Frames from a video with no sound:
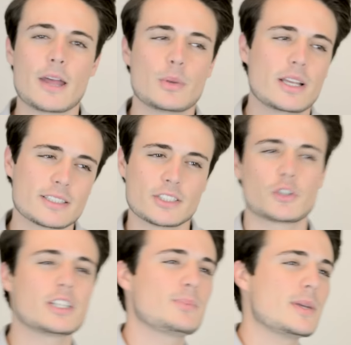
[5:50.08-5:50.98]
And because it's
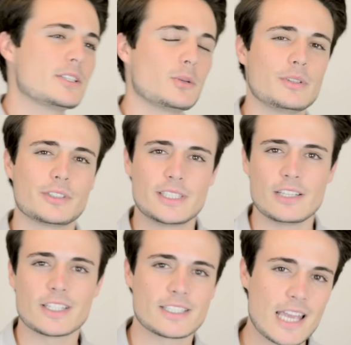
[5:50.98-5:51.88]
Christmas, you'll be
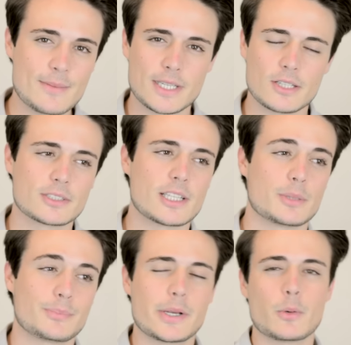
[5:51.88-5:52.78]
receiving the same deals that the
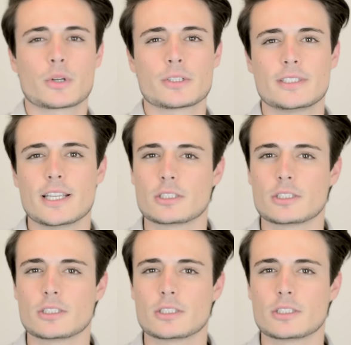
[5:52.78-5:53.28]
pre-orders did.